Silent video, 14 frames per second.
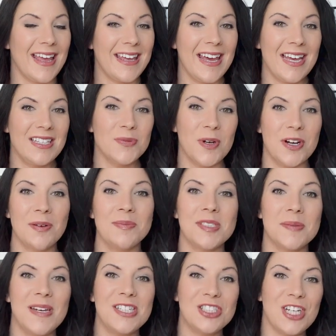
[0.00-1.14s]
guys, welcome to
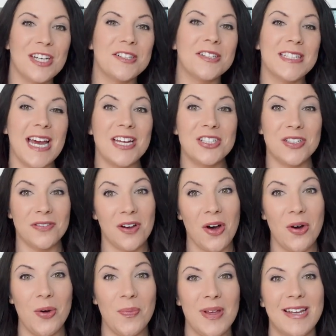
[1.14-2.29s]
my channel Dash of
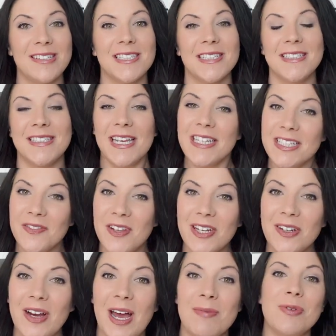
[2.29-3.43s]
Home. In today's
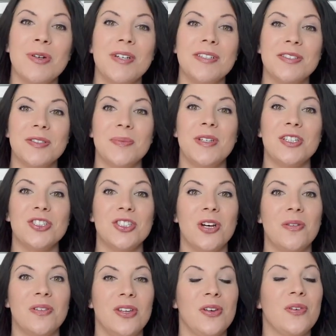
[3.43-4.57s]
video I'm going to be
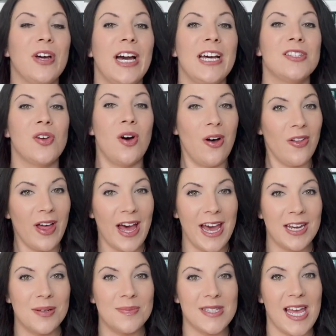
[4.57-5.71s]
showing you guys all the
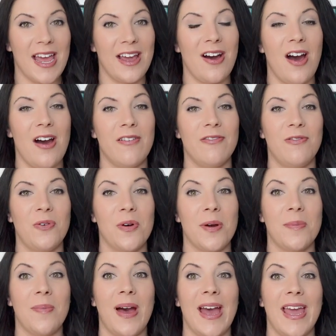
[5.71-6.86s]
items I got for
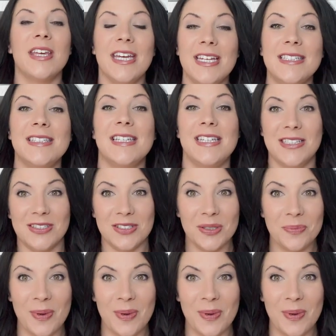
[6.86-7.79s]
my kids' Easter